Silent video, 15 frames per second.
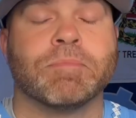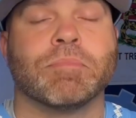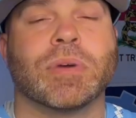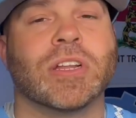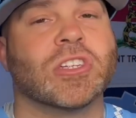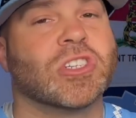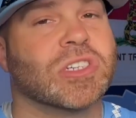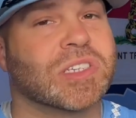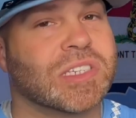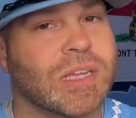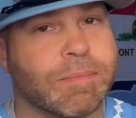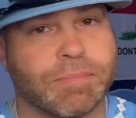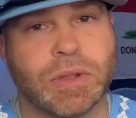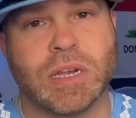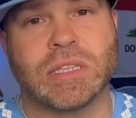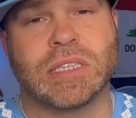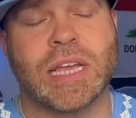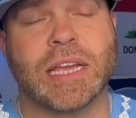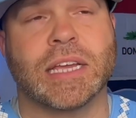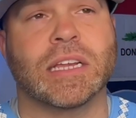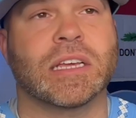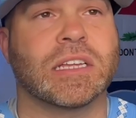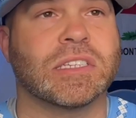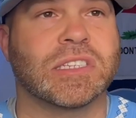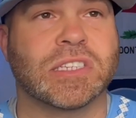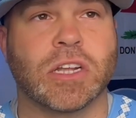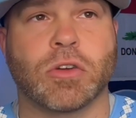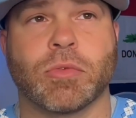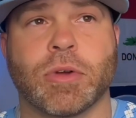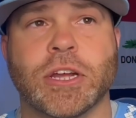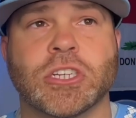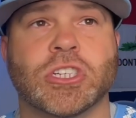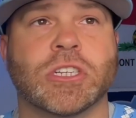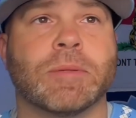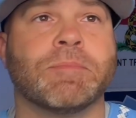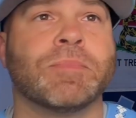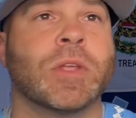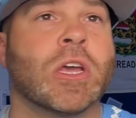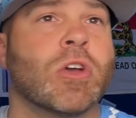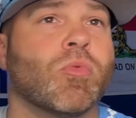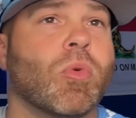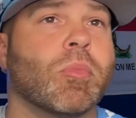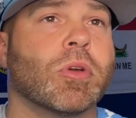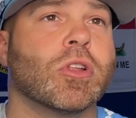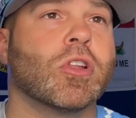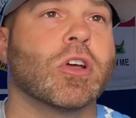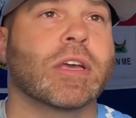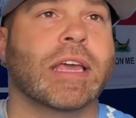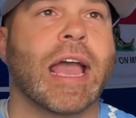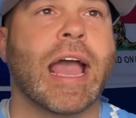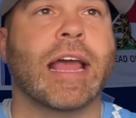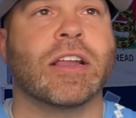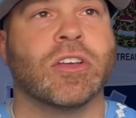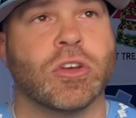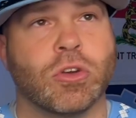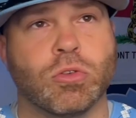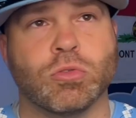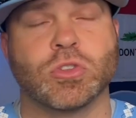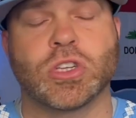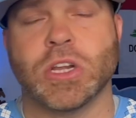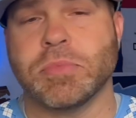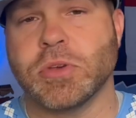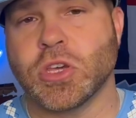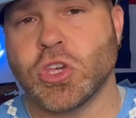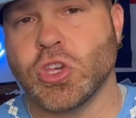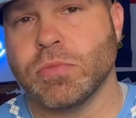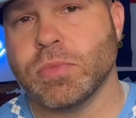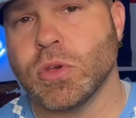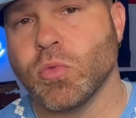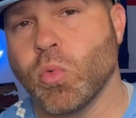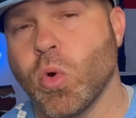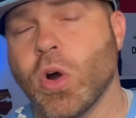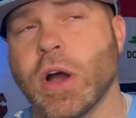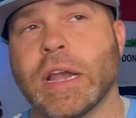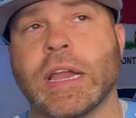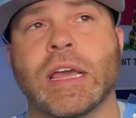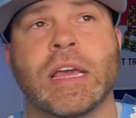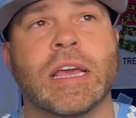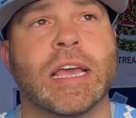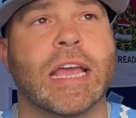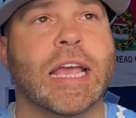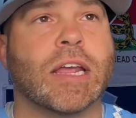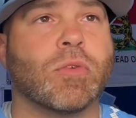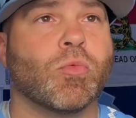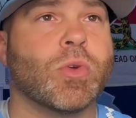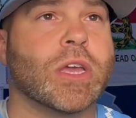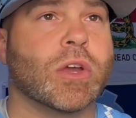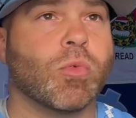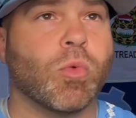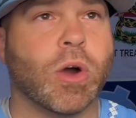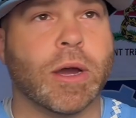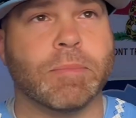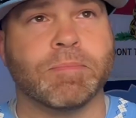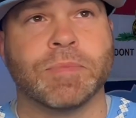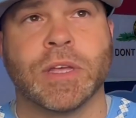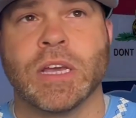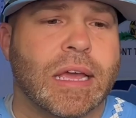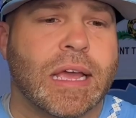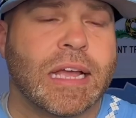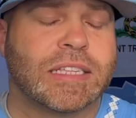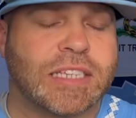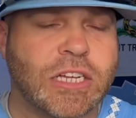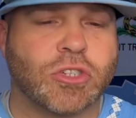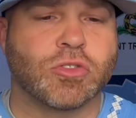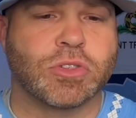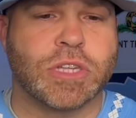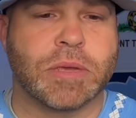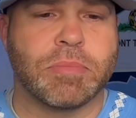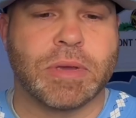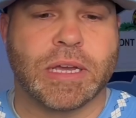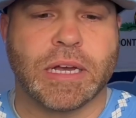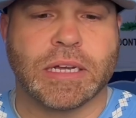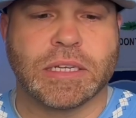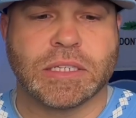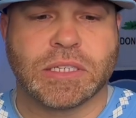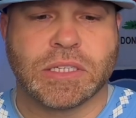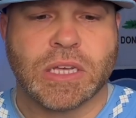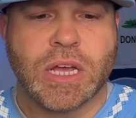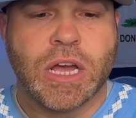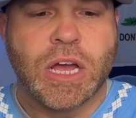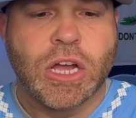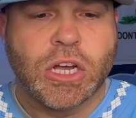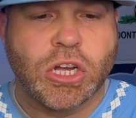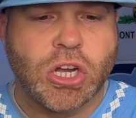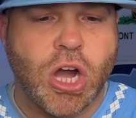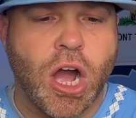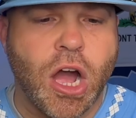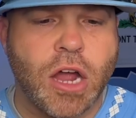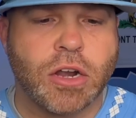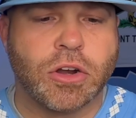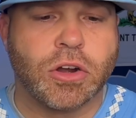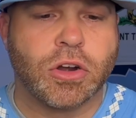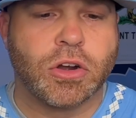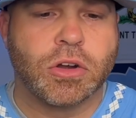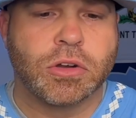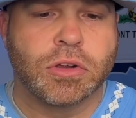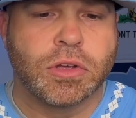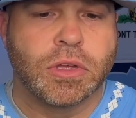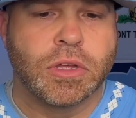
But it's just something to take into consideration when we look at who's going to be QB1 in week 1. It's interesting because Conner